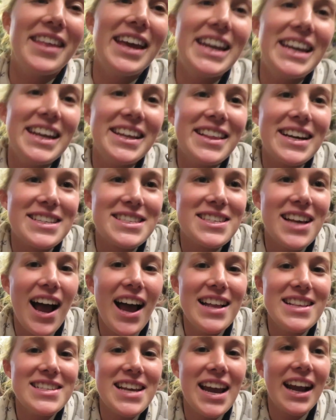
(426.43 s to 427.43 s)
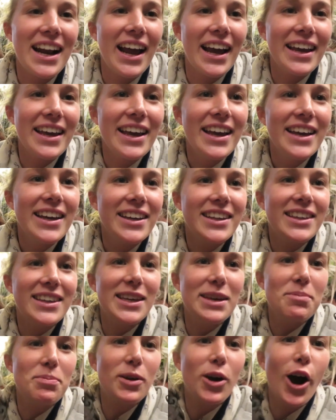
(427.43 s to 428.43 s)
They need that sign saying
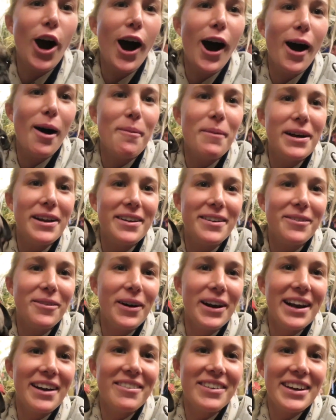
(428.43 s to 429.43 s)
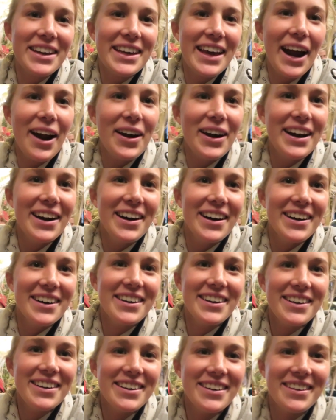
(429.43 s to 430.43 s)
like keep calm and whatever, carry
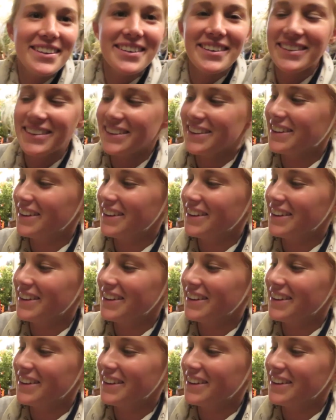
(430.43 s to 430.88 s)
on. Yeah.